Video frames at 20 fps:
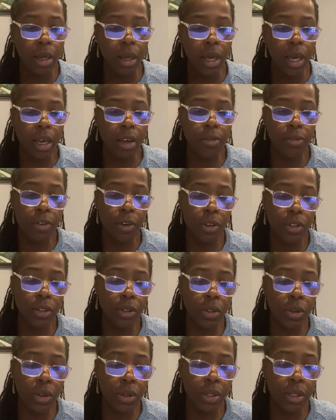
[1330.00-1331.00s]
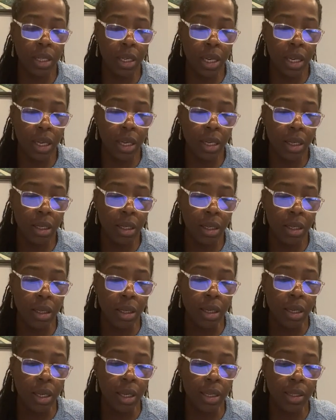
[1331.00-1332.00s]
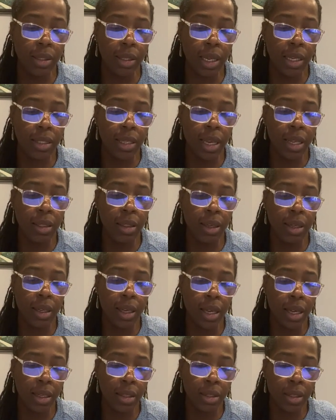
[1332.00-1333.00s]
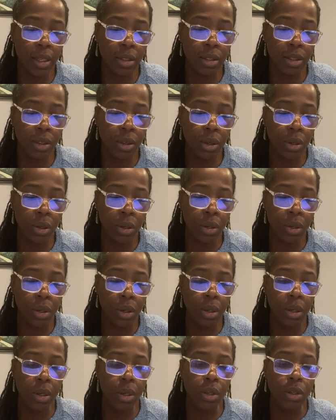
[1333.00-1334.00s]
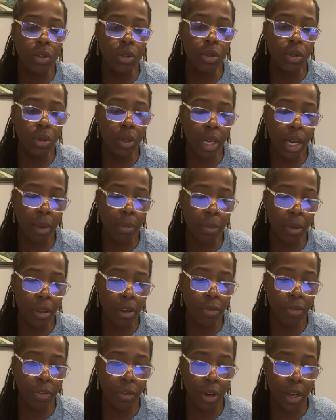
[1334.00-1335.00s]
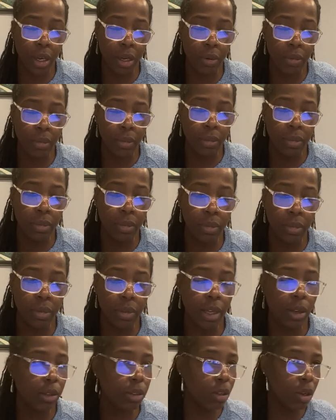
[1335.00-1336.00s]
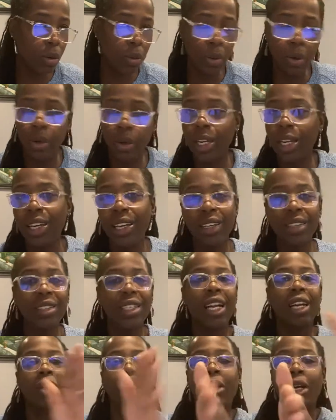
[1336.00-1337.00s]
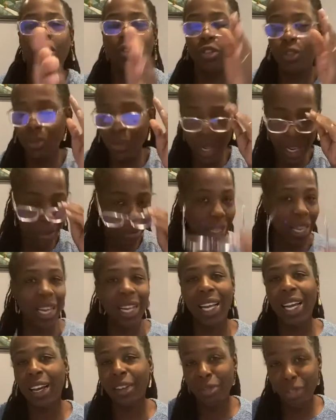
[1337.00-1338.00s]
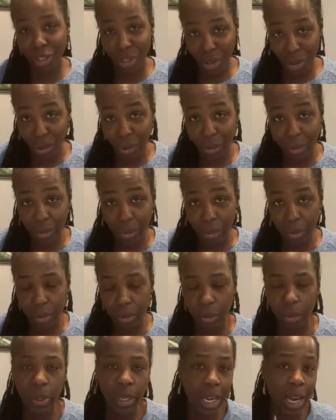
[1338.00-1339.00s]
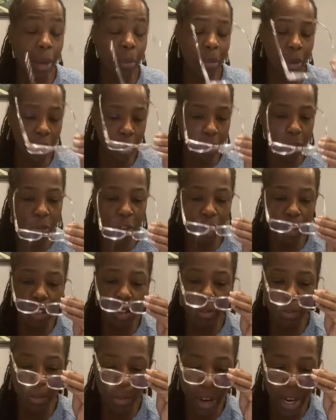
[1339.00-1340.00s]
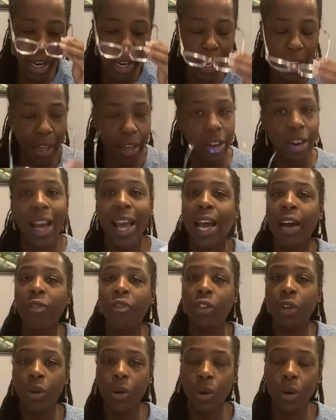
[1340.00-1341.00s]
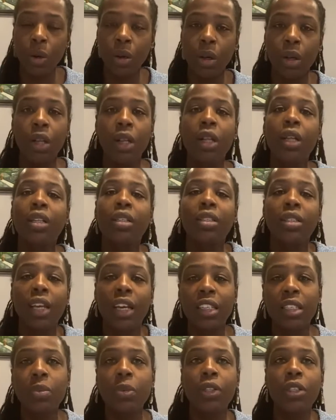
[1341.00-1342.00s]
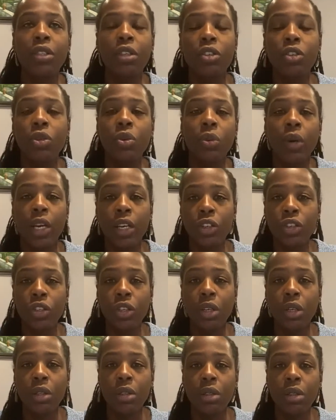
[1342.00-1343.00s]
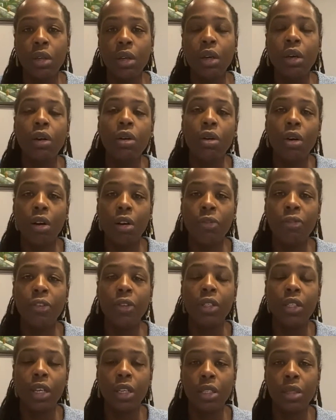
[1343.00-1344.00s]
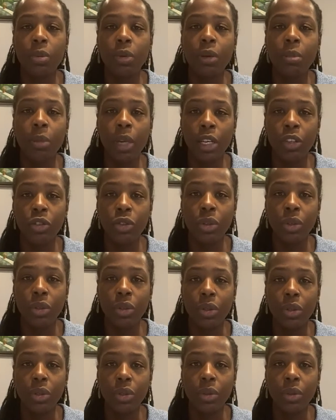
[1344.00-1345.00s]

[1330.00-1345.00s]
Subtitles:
And verse 13, it says, and the king said to her, do not be afraid. Don't worry, it's not about you. I'm not after you. We got bigger fish to fry here. After all, desperate situations call for desperate measures.